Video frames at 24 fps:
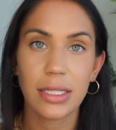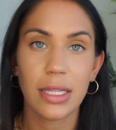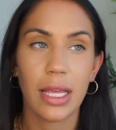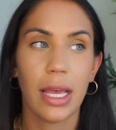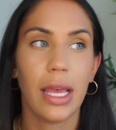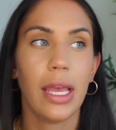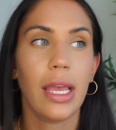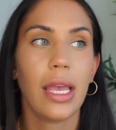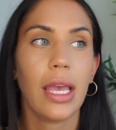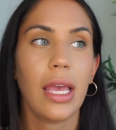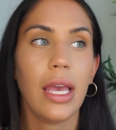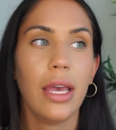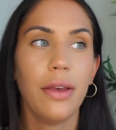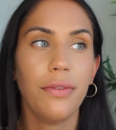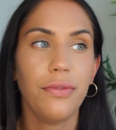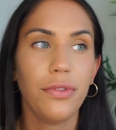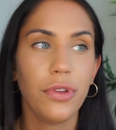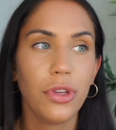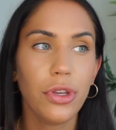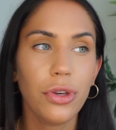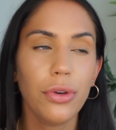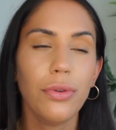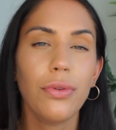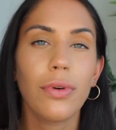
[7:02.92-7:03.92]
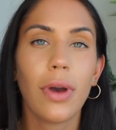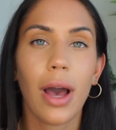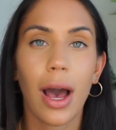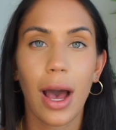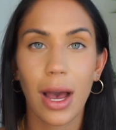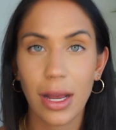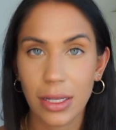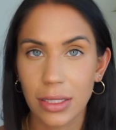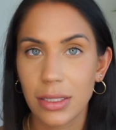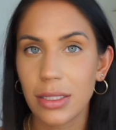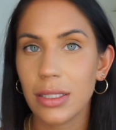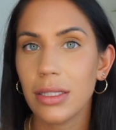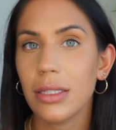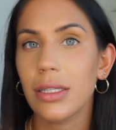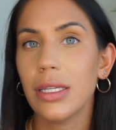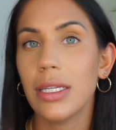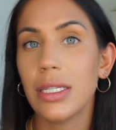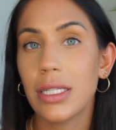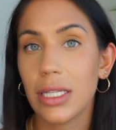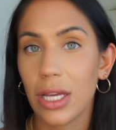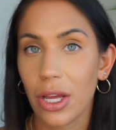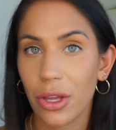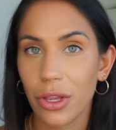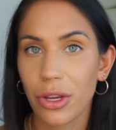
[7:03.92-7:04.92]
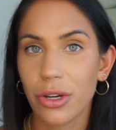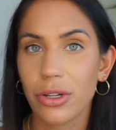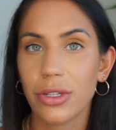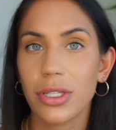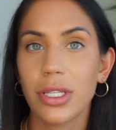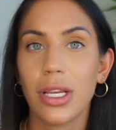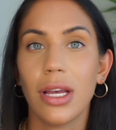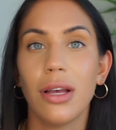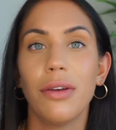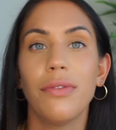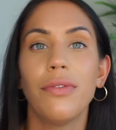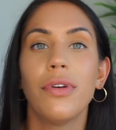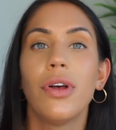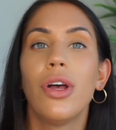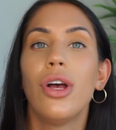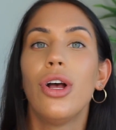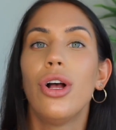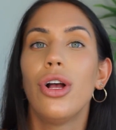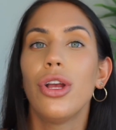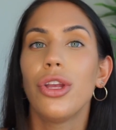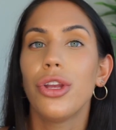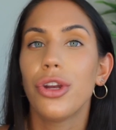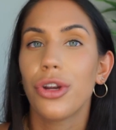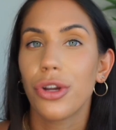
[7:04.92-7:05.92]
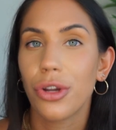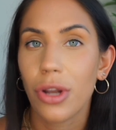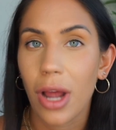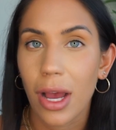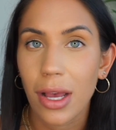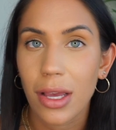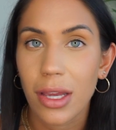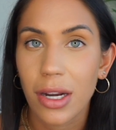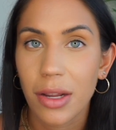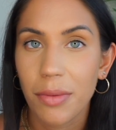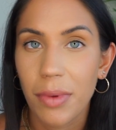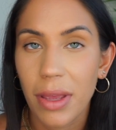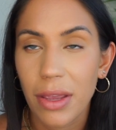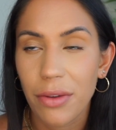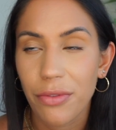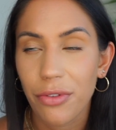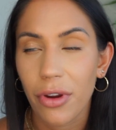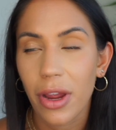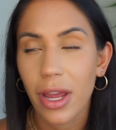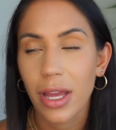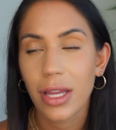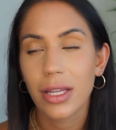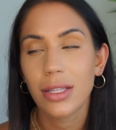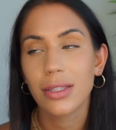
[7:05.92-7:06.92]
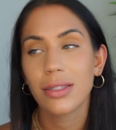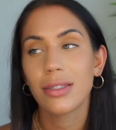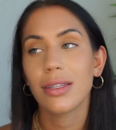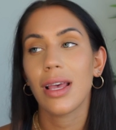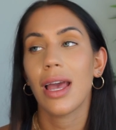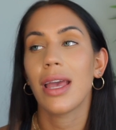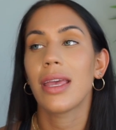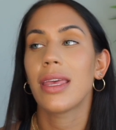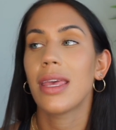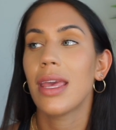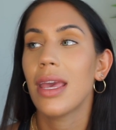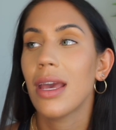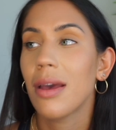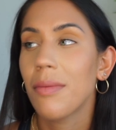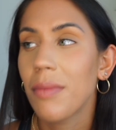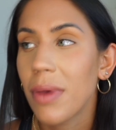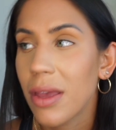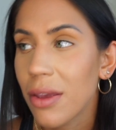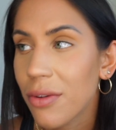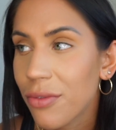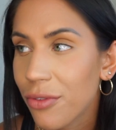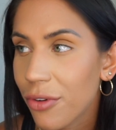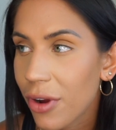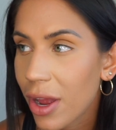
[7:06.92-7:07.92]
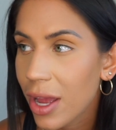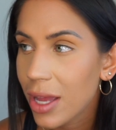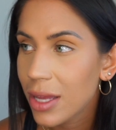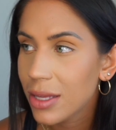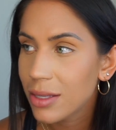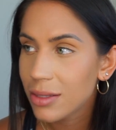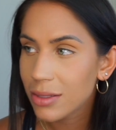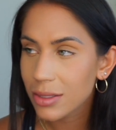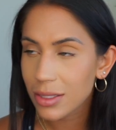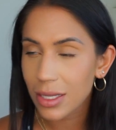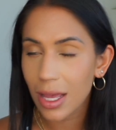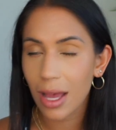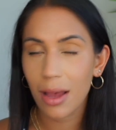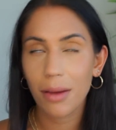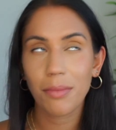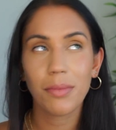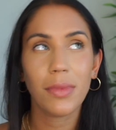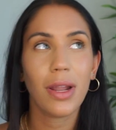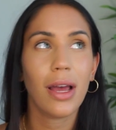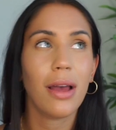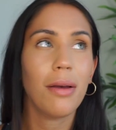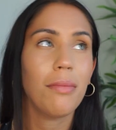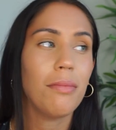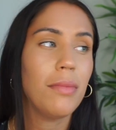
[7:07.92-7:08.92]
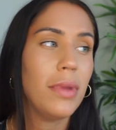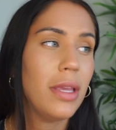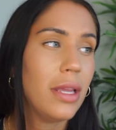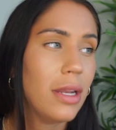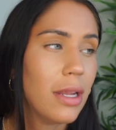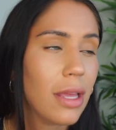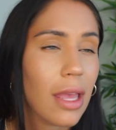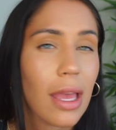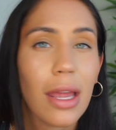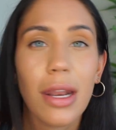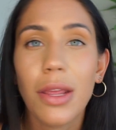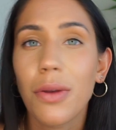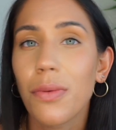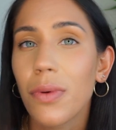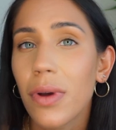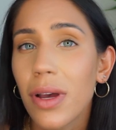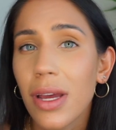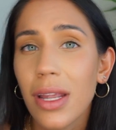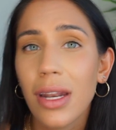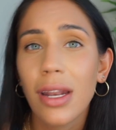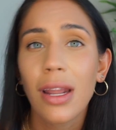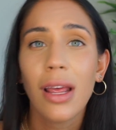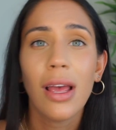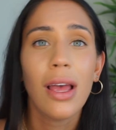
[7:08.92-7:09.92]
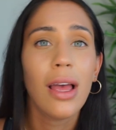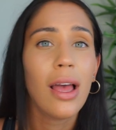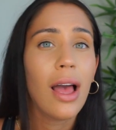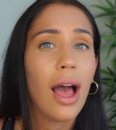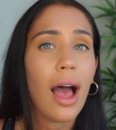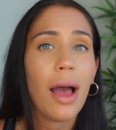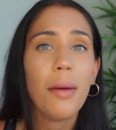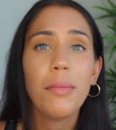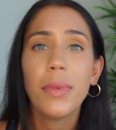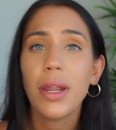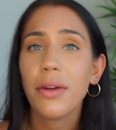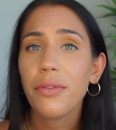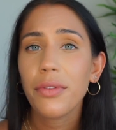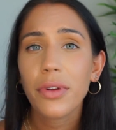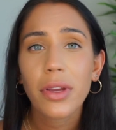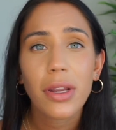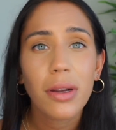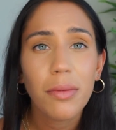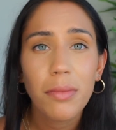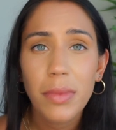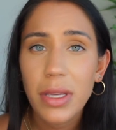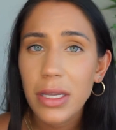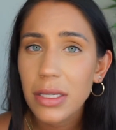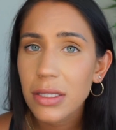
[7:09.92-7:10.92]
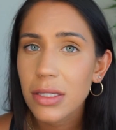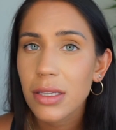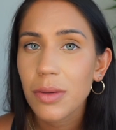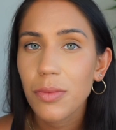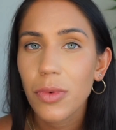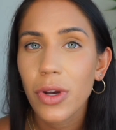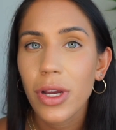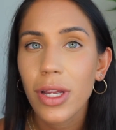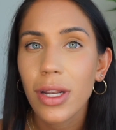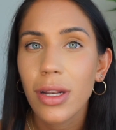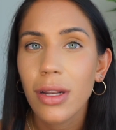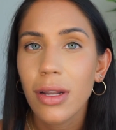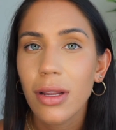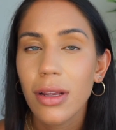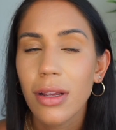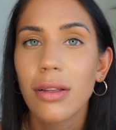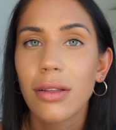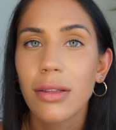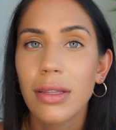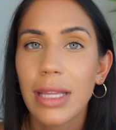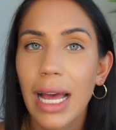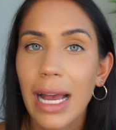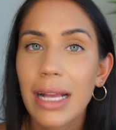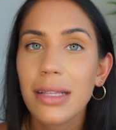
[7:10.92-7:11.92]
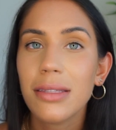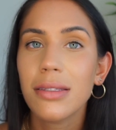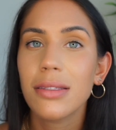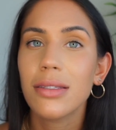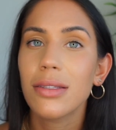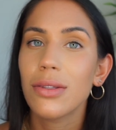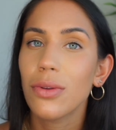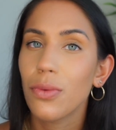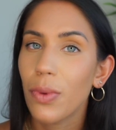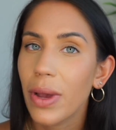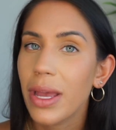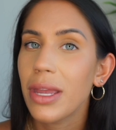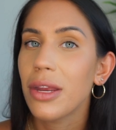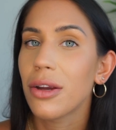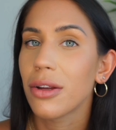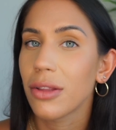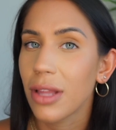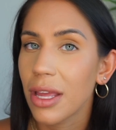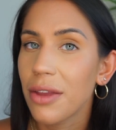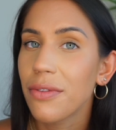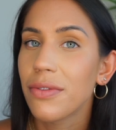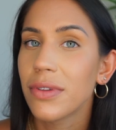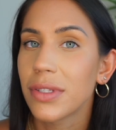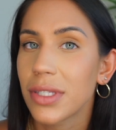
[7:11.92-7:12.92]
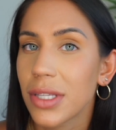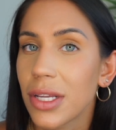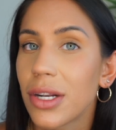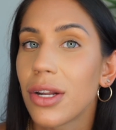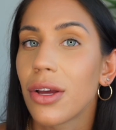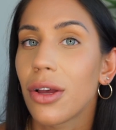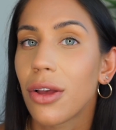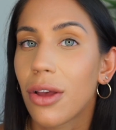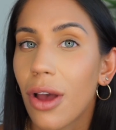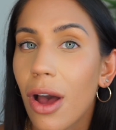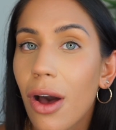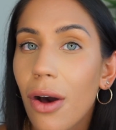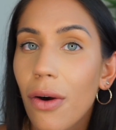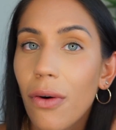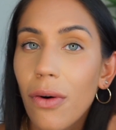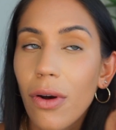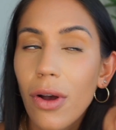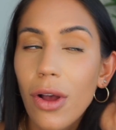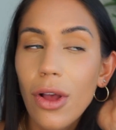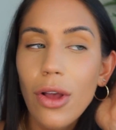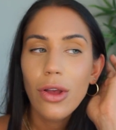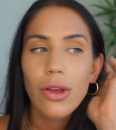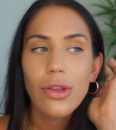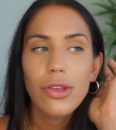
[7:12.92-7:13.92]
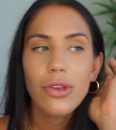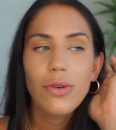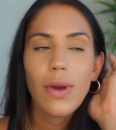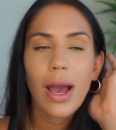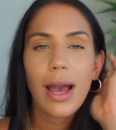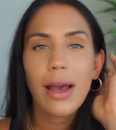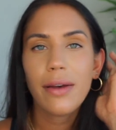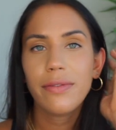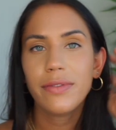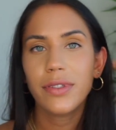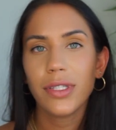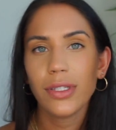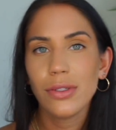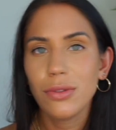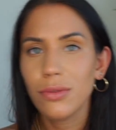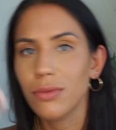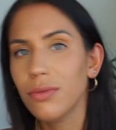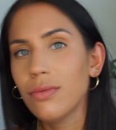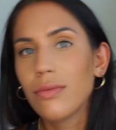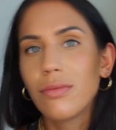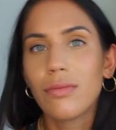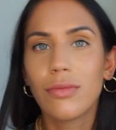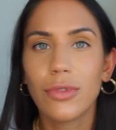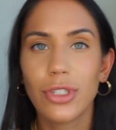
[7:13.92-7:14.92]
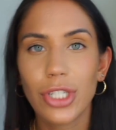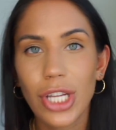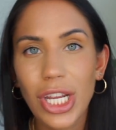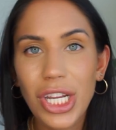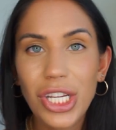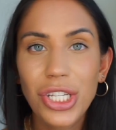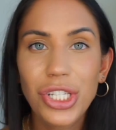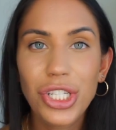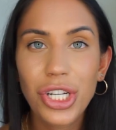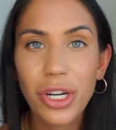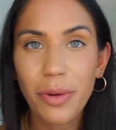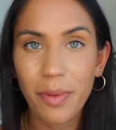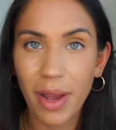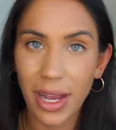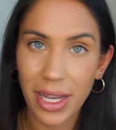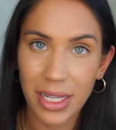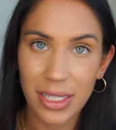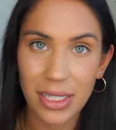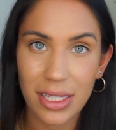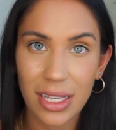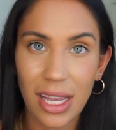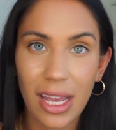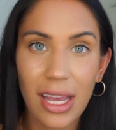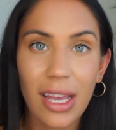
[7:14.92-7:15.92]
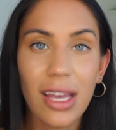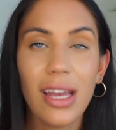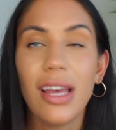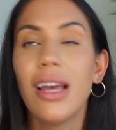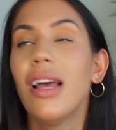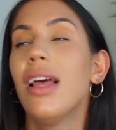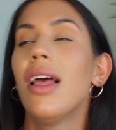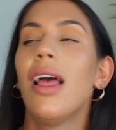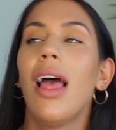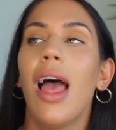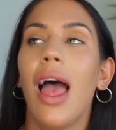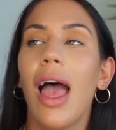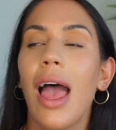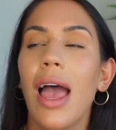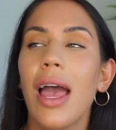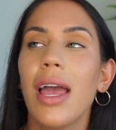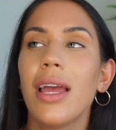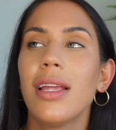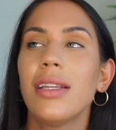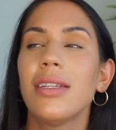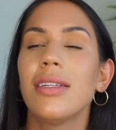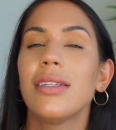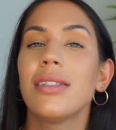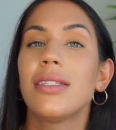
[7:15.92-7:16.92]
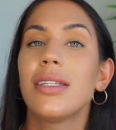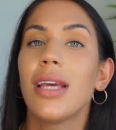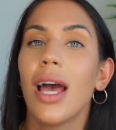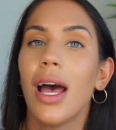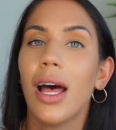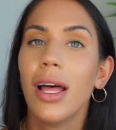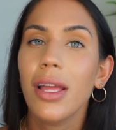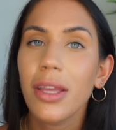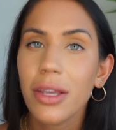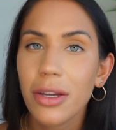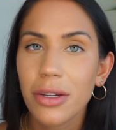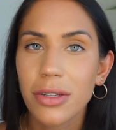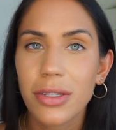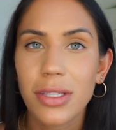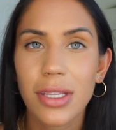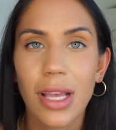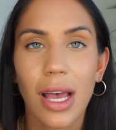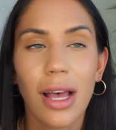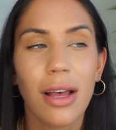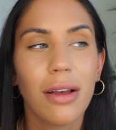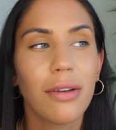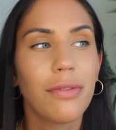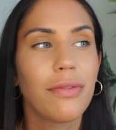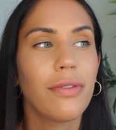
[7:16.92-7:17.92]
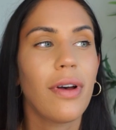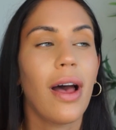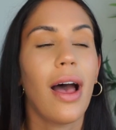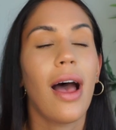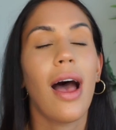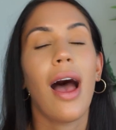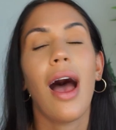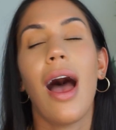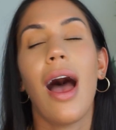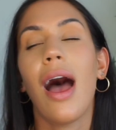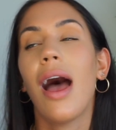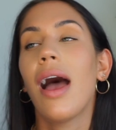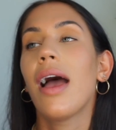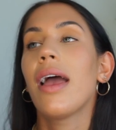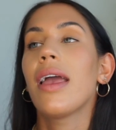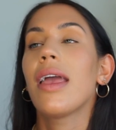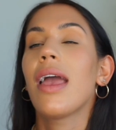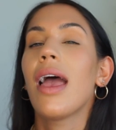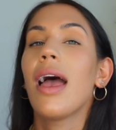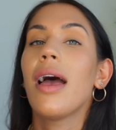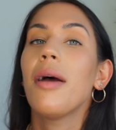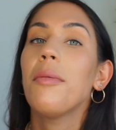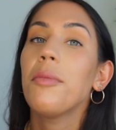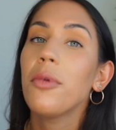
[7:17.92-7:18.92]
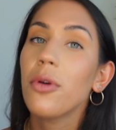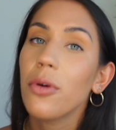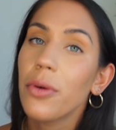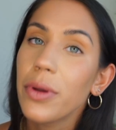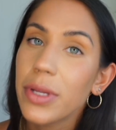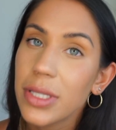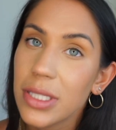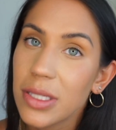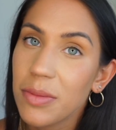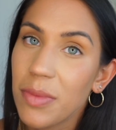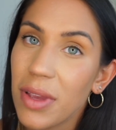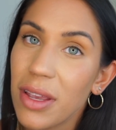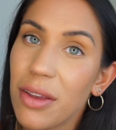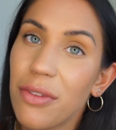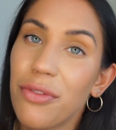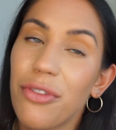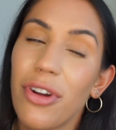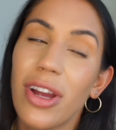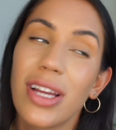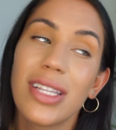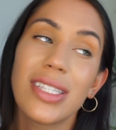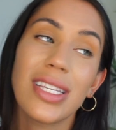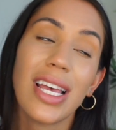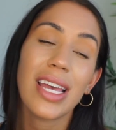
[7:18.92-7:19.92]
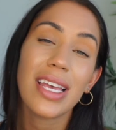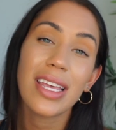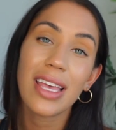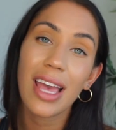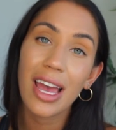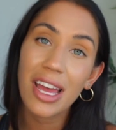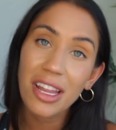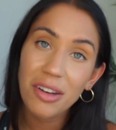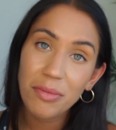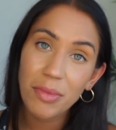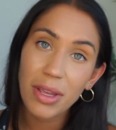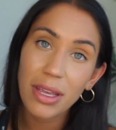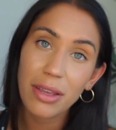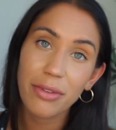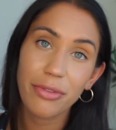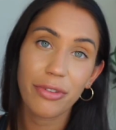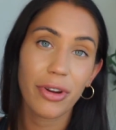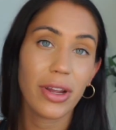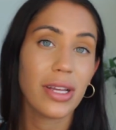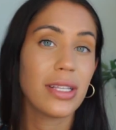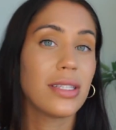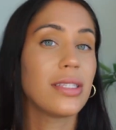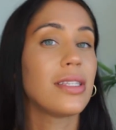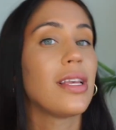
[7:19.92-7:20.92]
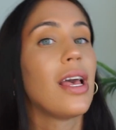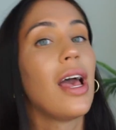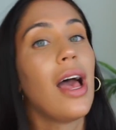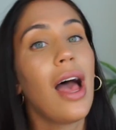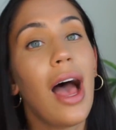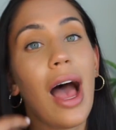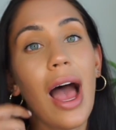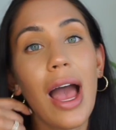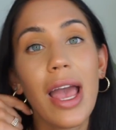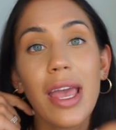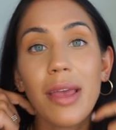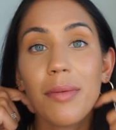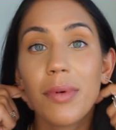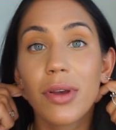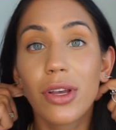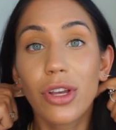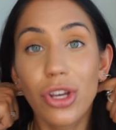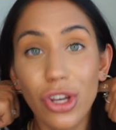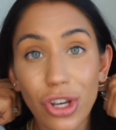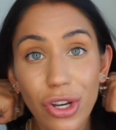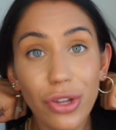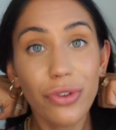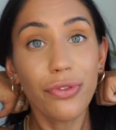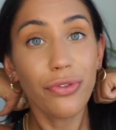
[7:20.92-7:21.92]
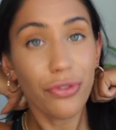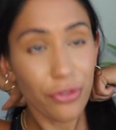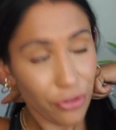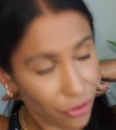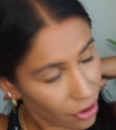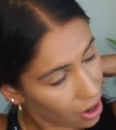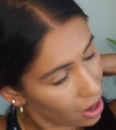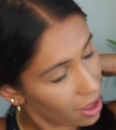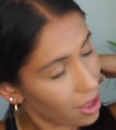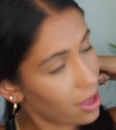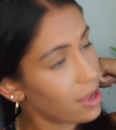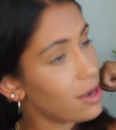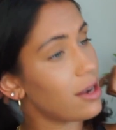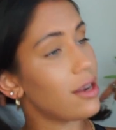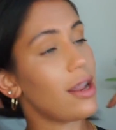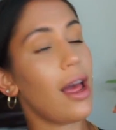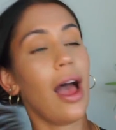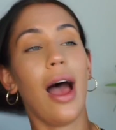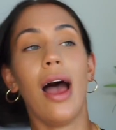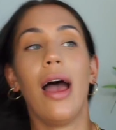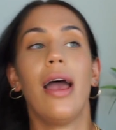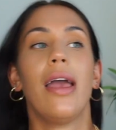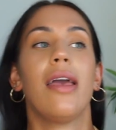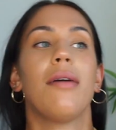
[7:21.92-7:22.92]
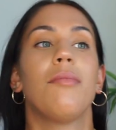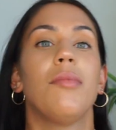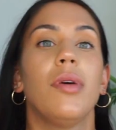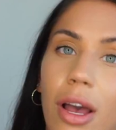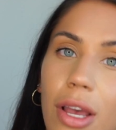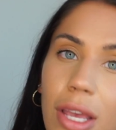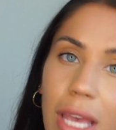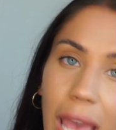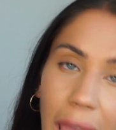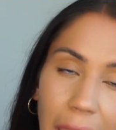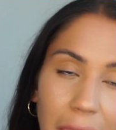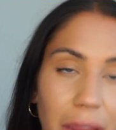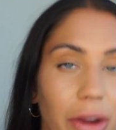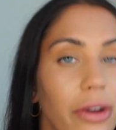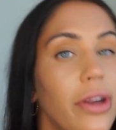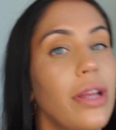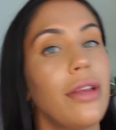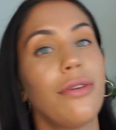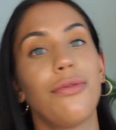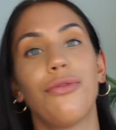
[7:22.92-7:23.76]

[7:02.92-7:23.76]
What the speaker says: thing, if you constantly tell yourself, you're not gonna make friends, I can't make friends, I'm not meeting anyone, I'm never gonna meet someone, that's the way your life is gonna go. You have to change your mindset and tell yourself, I am going to make friends, I can make friends, I am a good friend, I am a caring